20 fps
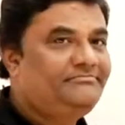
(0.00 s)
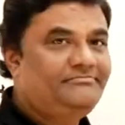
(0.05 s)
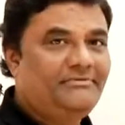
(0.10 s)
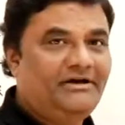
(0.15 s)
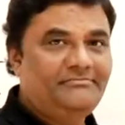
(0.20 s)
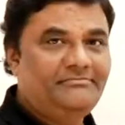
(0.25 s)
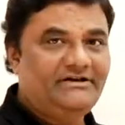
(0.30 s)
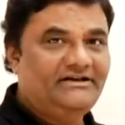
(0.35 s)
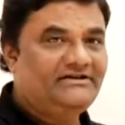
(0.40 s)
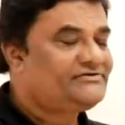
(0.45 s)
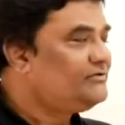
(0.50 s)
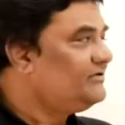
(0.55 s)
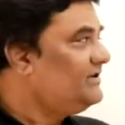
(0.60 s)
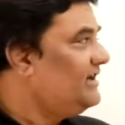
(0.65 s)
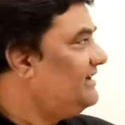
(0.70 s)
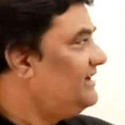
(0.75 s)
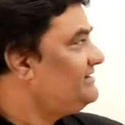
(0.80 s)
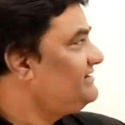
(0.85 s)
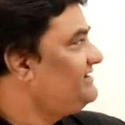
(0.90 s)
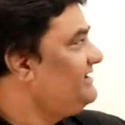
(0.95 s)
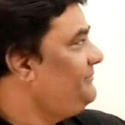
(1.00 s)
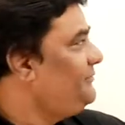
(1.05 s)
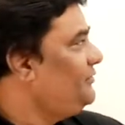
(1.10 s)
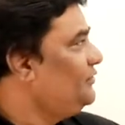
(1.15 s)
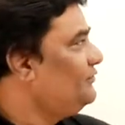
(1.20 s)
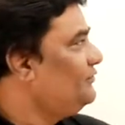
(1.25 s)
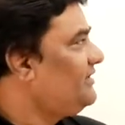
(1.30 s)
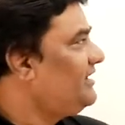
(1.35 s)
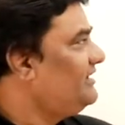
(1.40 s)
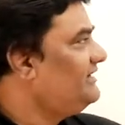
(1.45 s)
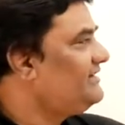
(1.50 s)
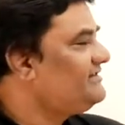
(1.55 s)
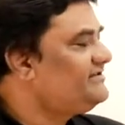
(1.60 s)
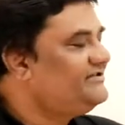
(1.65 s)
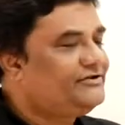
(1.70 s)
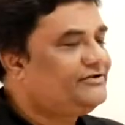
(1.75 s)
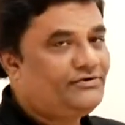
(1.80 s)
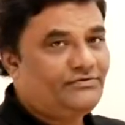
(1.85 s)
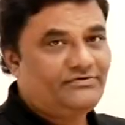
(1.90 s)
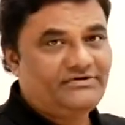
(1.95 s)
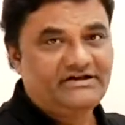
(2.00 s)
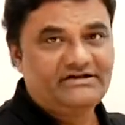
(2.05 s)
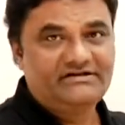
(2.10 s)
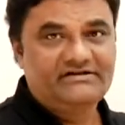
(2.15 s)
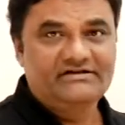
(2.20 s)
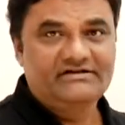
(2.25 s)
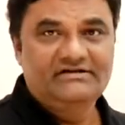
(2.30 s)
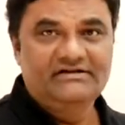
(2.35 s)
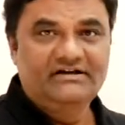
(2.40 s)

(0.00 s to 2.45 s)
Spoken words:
memory so that CPU can execute it.